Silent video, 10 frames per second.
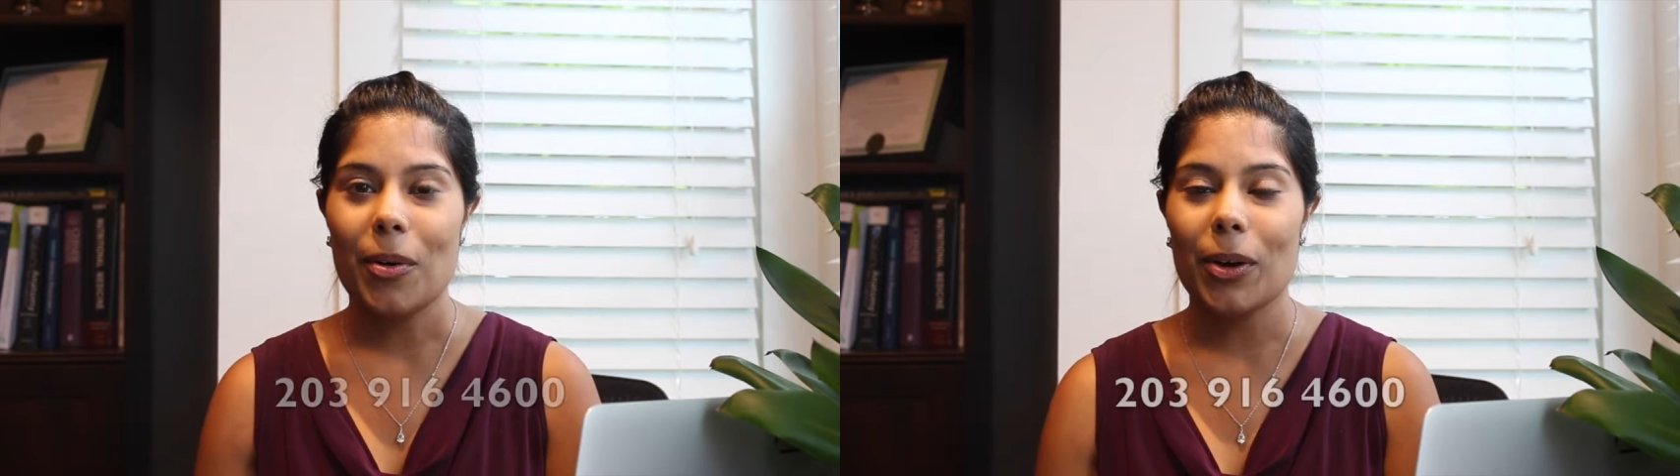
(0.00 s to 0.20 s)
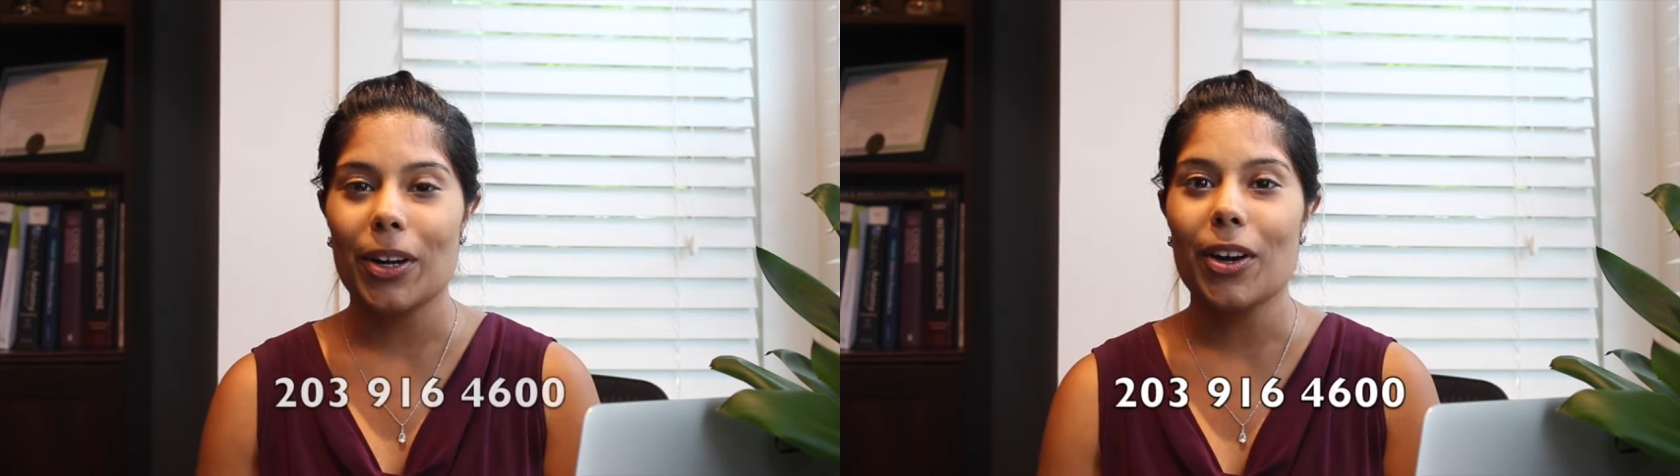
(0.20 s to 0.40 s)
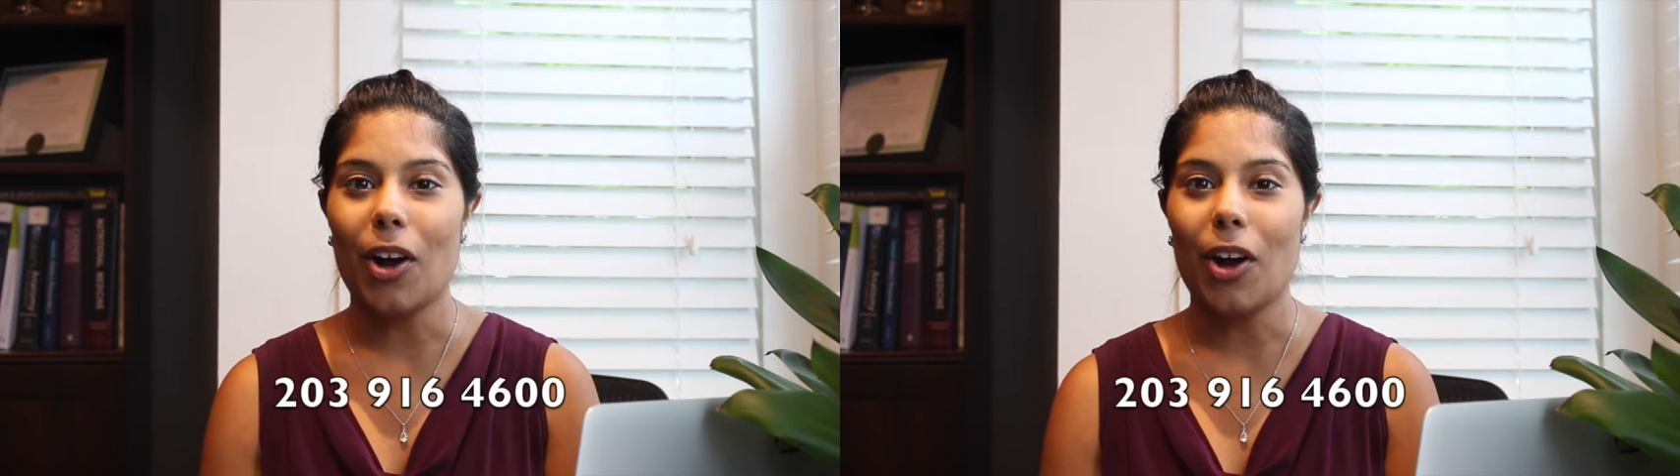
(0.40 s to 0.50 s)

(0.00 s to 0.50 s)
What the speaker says: or